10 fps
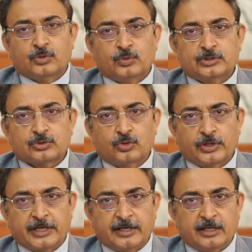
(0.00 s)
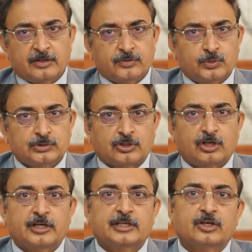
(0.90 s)
who is coded and who's
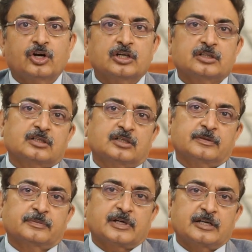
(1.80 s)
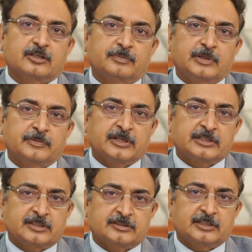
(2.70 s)
already got uh, cardiopulmonary
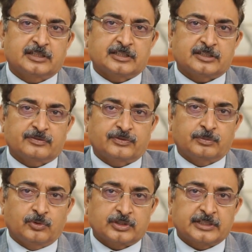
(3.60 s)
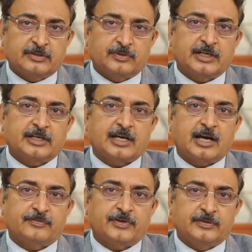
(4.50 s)
resuscitation for more than one and a
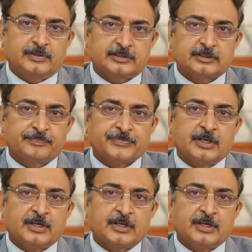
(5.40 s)
half hours.